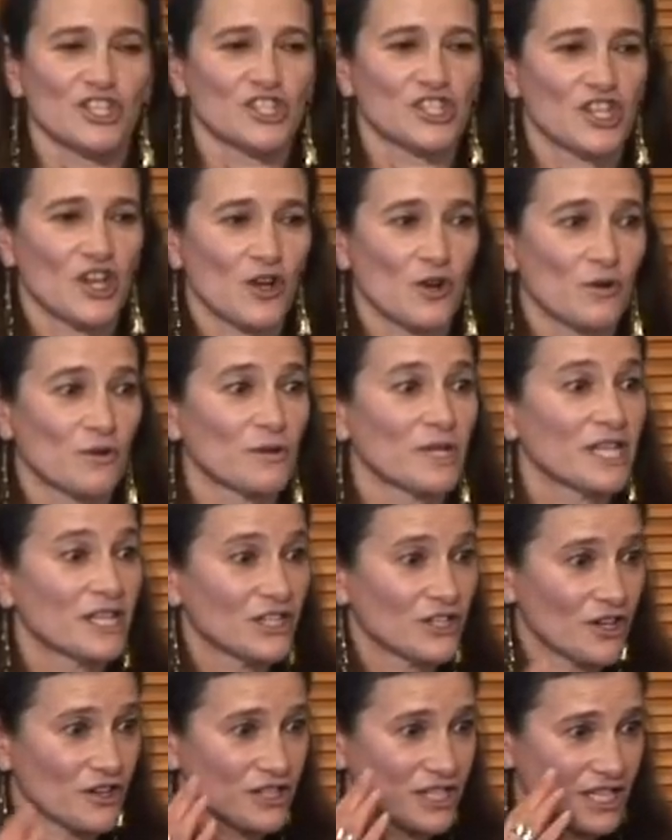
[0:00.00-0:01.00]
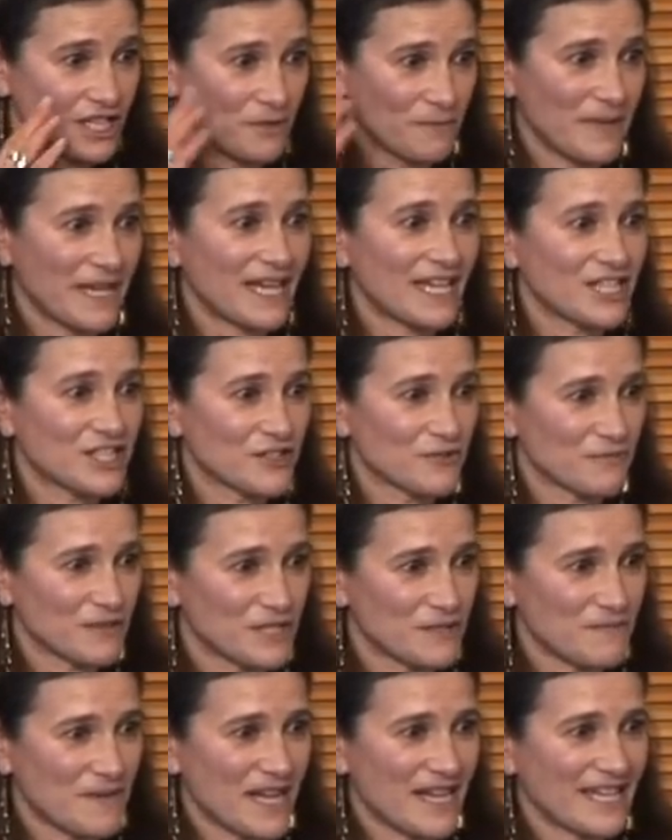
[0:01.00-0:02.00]
So, you know, you can imagine
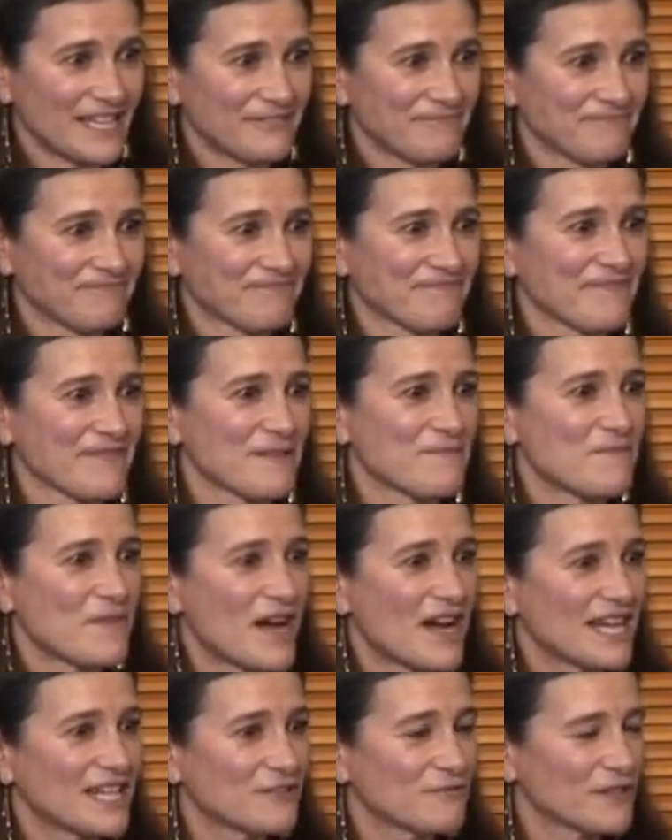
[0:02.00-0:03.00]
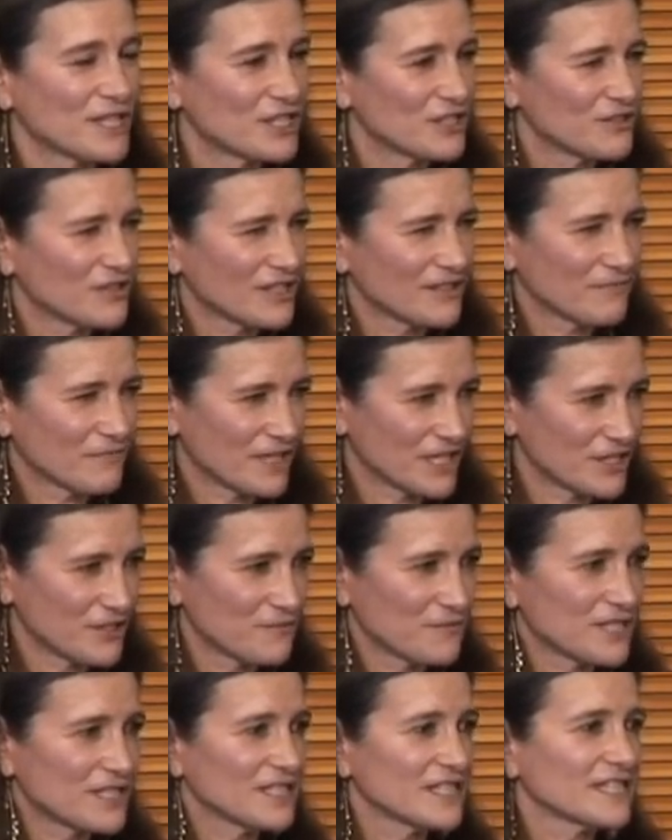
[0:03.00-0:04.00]
where my mind, when you, when you
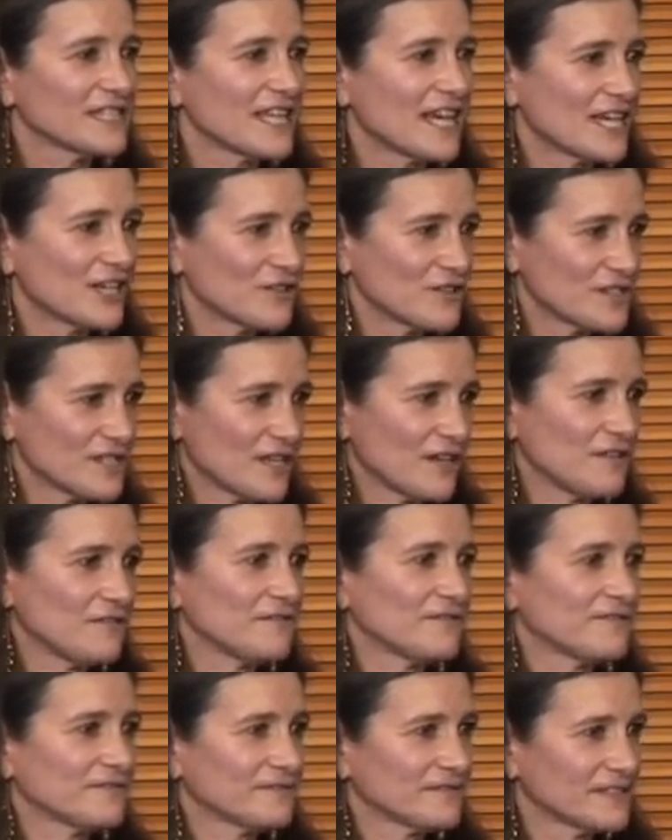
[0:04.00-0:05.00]
really let yourself